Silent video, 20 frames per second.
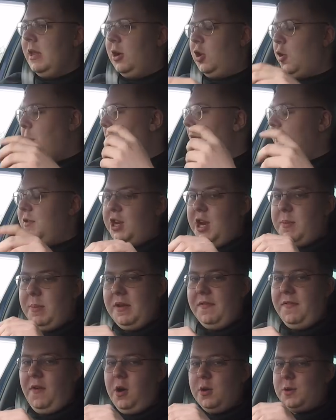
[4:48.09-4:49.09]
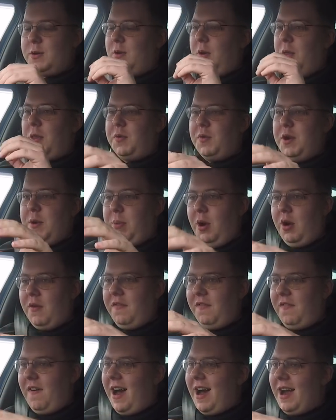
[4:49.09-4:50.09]
A couple of JB4s have gone
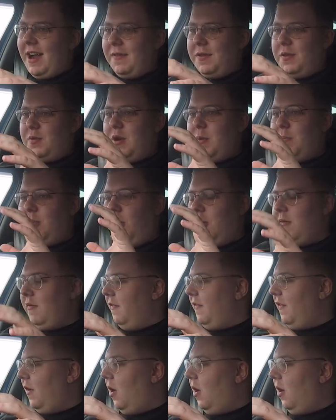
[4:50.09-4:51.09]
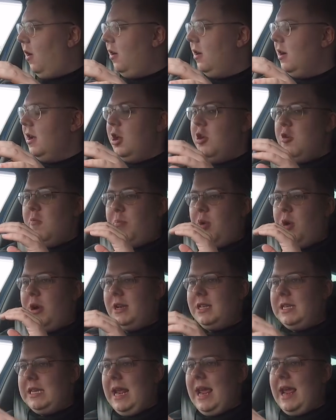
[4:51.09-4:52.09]
3.5, 3.4, but
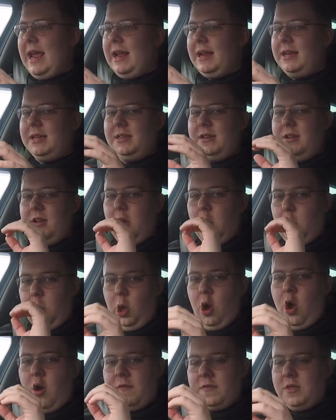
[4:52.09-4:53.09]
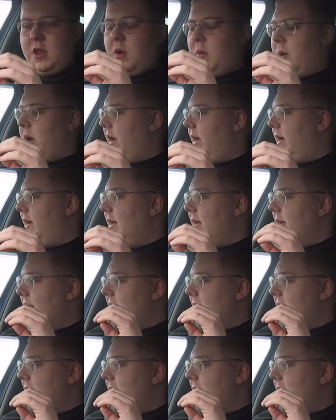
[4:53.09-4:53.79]
it takes a lot of doing.